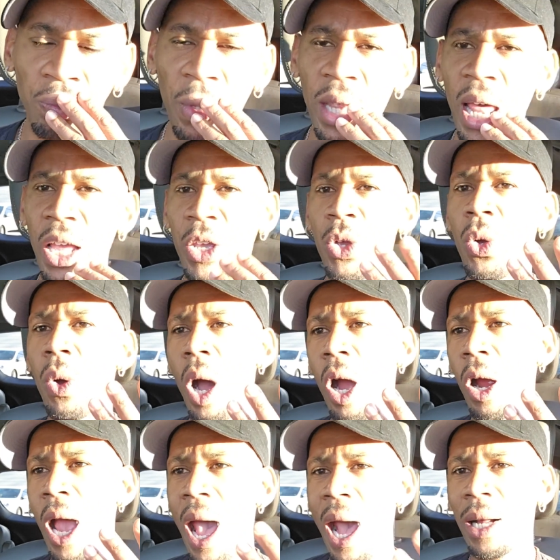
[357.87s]
and that you
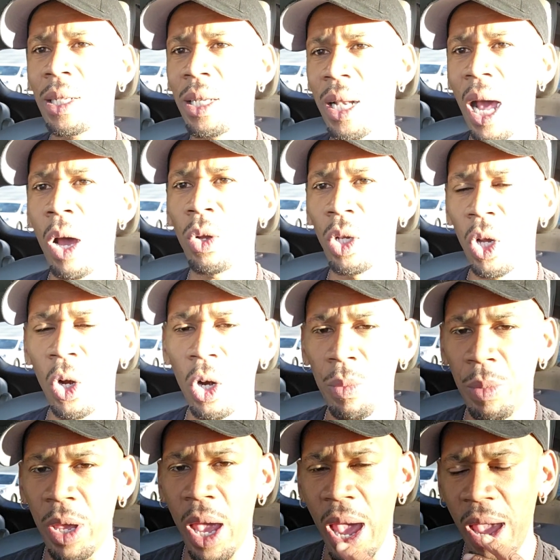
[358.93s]
are acting out learned
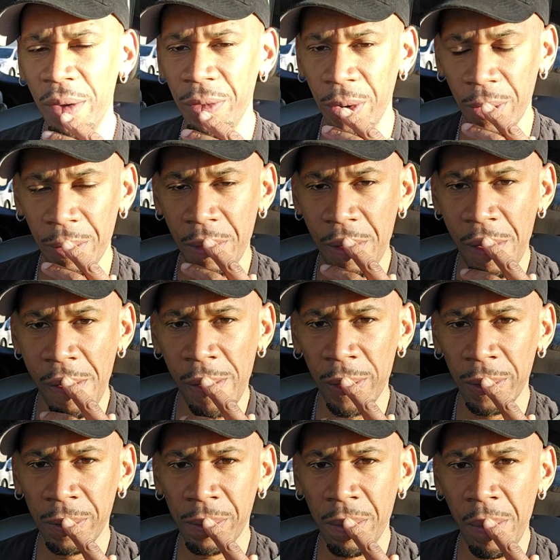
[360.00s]
behavior.
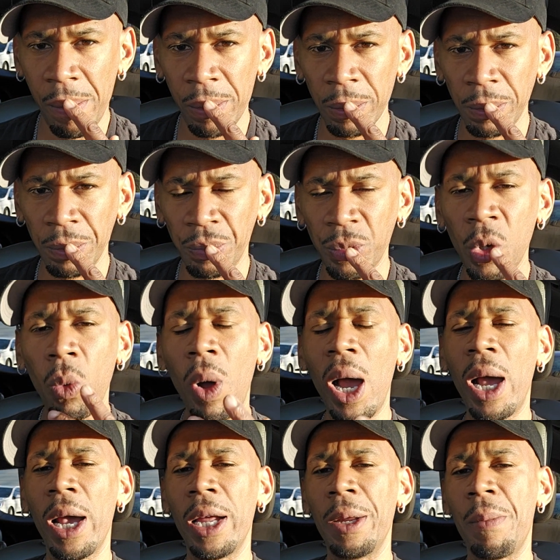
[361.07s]

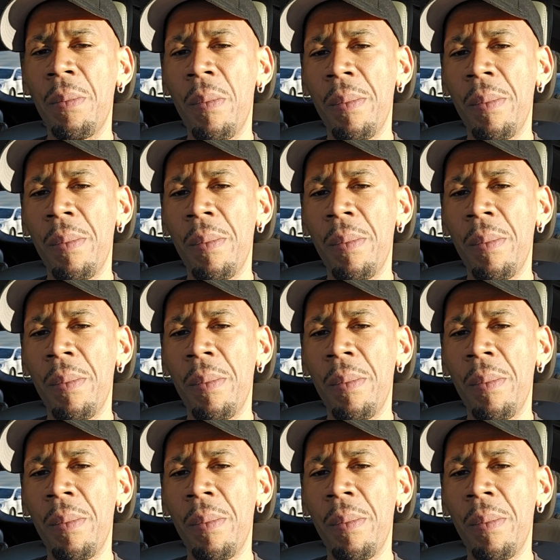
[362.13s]
Why?